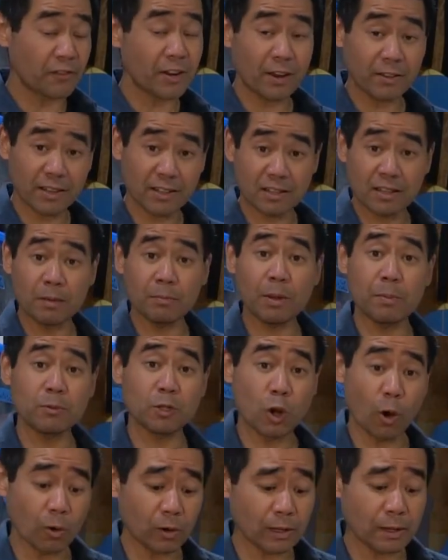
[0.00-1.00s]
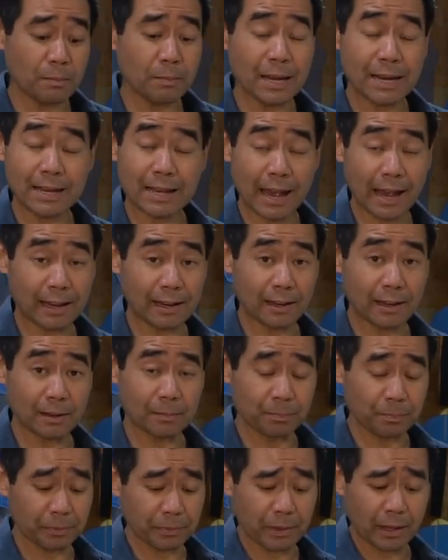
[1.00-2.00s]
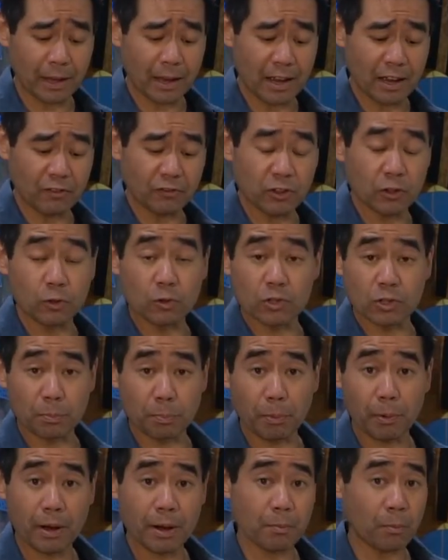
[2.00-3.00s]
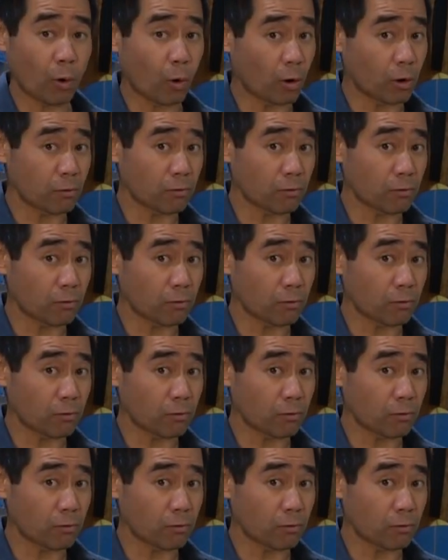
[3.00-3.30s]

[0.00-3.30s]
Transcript: Now this can be totally mitigated if you use a brim or a